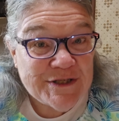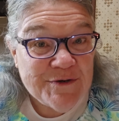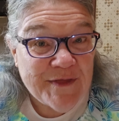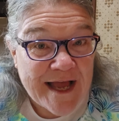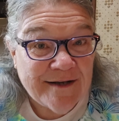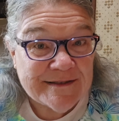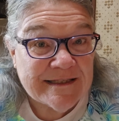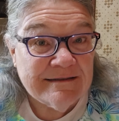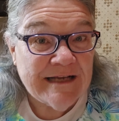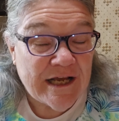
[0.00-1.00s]

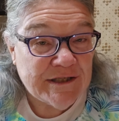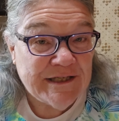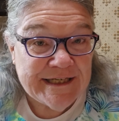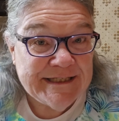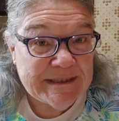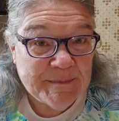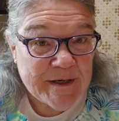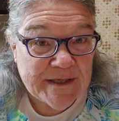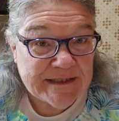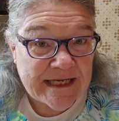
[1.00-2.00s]
2,000 unclean
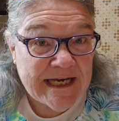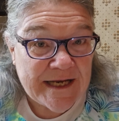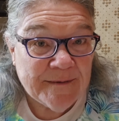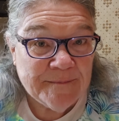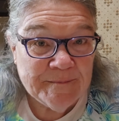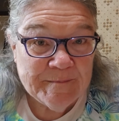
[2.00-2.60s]
spirits in him,